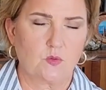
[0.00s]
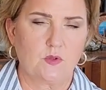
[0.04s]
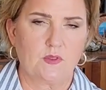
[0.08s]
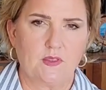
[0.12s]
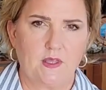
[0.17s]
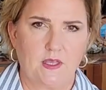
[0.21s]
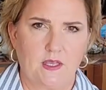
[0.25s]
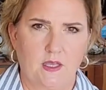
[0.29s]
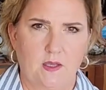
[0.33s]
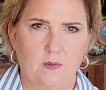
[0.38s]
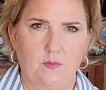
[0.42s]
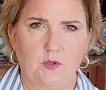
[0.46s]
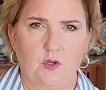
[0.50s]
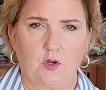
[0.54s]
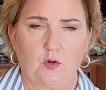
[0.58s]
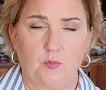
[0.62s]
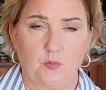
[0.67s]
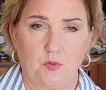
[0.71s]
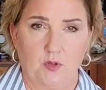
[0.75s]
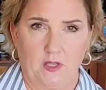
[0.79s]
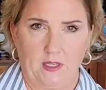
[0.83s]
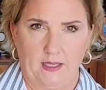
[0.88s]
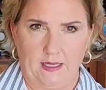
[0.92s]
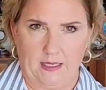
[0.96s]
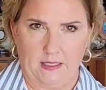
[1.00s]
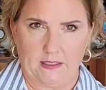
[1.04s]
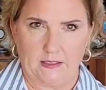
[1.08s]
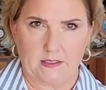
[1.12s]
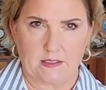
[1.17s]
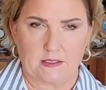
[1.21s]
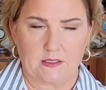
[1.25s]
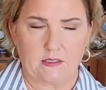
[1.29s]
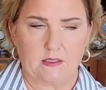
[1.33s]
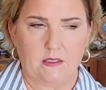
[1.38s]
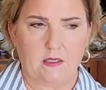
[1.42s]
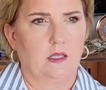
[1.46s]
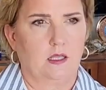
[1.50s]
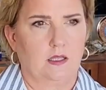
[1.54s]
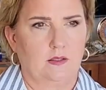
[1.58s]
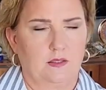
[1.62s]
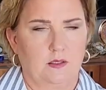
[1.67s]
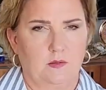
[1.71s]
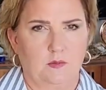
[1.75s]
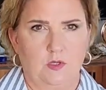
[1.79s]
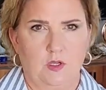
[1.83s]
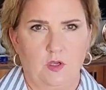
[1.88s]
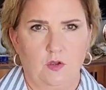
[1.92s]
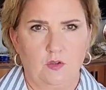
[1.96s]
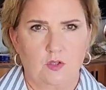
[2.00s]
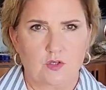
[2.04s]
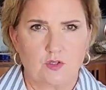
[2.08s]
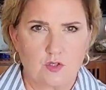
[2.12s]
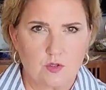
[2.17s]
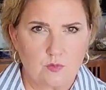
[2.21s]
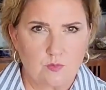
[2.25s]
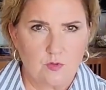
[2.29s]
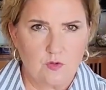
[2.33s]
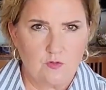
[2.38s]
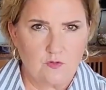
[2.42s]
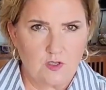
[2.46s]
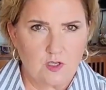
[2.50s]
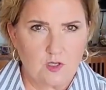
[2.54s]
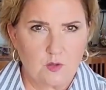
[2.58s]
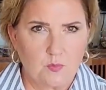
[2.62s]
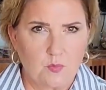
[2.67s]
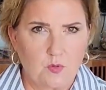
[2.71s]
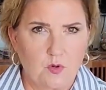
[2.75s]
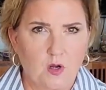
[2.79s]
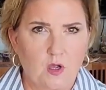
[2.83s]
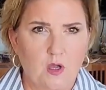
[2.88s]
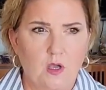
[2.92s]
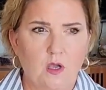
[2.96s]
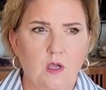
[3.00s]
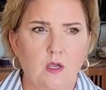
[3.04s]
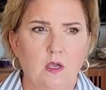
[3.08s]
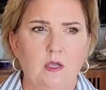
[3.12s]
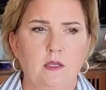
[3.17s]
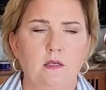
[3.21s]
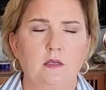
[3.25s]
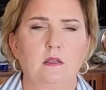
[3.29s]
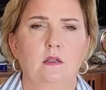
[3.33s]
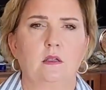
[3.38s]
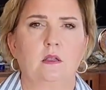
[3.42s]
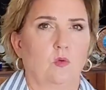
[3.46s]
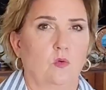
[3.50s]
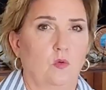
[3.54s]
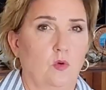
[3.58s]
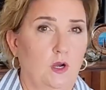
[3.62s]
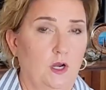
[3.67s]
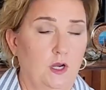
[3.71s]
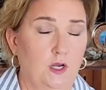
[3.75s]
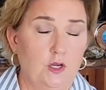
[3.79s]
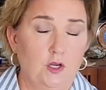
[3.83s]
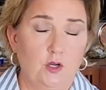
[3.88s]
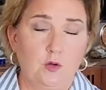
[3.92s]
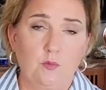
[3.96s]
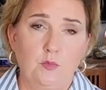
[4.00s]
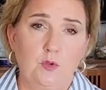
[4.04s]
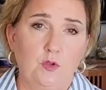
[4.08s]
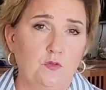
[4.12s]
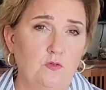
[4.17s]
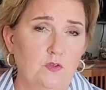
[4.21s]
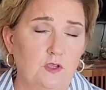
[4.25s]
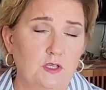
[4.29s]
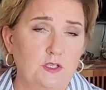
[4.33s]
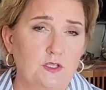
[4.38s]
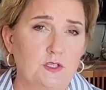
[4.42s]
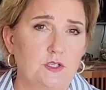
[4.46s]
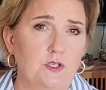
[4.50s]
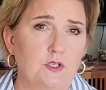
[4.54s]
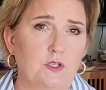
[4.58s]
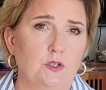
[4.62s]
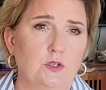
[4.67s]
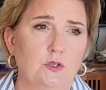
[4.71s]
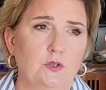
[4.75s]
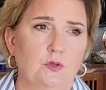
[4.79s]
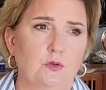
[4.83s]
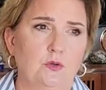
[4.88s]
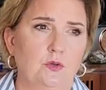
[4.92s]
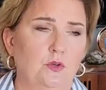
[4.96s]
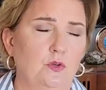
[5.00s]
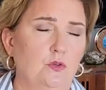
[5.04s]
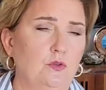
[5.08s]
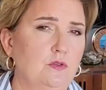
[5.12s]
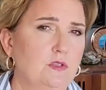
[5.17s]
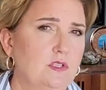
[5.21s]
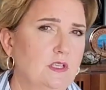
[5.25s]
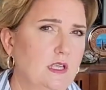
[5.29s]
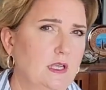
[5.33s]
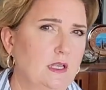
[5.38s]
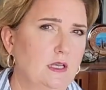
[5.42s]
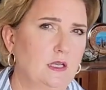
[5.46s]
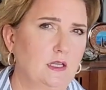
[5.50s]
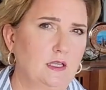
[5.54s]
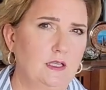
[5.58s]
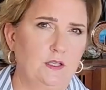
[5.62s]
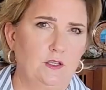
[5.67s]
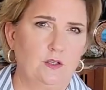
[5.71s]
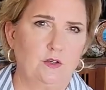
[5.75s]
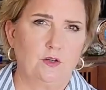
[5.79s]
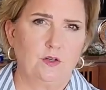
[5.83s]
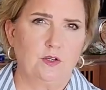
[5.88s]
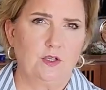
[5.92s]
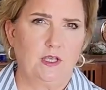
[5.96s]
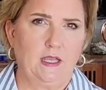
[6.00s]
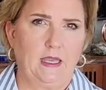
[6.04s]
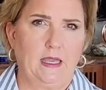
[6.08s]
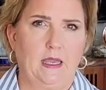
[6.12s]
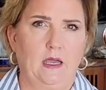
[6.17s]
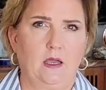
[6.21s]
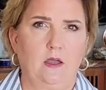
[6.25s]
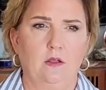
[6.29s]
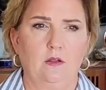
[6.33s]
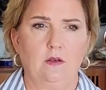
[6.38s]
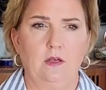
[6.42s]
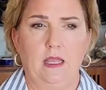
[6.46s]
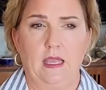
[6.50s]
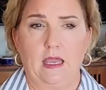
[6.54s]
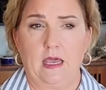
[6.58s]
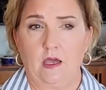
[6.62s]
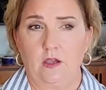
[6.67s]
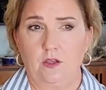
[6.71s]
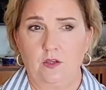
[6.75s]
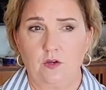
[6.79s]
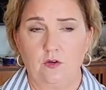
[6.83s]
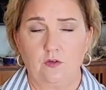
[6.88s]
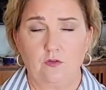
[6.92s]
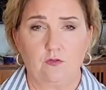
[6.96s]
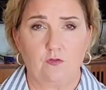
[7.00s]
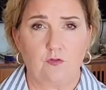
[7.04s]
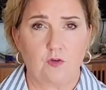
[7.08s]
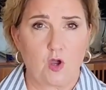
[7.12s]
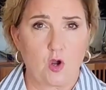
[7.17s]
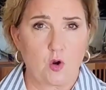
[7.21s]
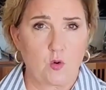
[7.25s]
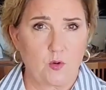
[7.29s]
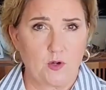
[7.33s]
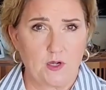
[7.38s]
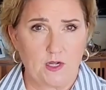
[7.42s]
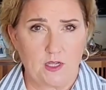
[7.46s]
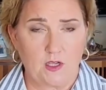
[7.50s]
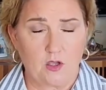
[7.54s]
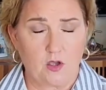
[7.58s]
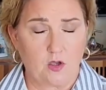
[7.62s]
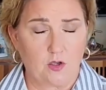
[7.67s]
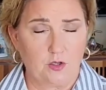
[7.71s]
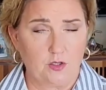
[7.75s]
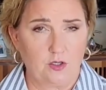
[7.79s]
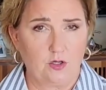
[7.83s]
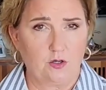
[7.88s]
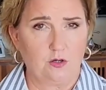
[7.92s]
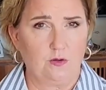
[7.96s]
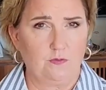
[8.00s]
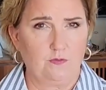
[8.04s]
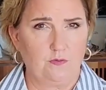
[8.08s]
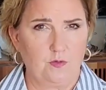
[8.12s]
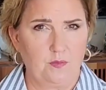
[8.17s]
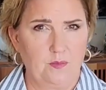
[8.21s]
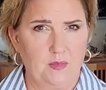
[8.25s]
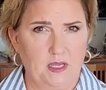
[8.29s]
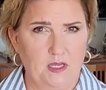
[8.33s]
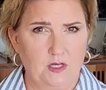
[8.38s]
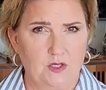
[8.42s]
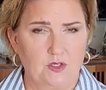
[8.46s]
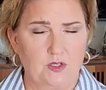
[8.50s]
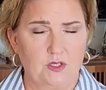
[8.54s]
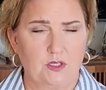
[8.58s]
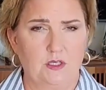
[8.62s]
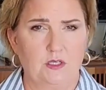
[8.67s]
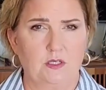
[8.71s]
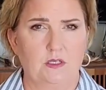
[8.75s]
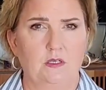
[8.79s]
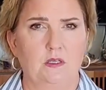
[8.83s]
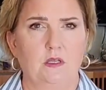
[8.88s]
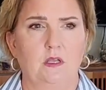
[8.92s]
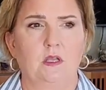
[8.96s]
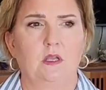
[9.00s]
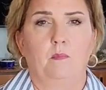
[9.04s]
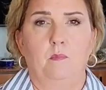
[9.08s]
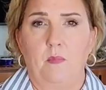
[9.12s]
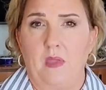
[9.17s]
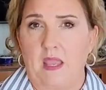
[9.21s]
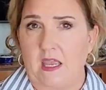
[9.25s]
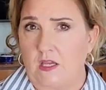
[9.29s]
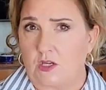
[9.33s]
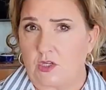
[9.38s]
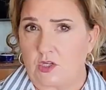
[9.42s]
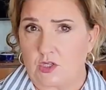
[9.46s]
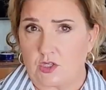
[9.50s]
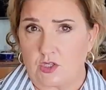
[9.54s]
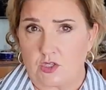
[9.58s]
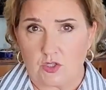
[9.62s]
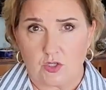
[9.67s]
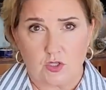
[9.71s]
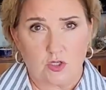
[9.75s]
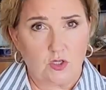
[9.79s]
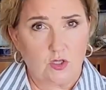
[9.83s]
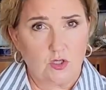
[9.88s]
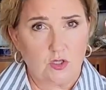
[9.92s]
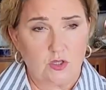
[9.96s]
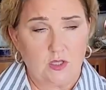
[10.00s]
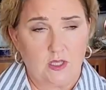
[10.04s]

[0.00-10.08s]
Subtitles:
with them your plans. Let them know that you're moving abroad, where you're moving to, who's handling your account, how you're forwarding all your information. Make sure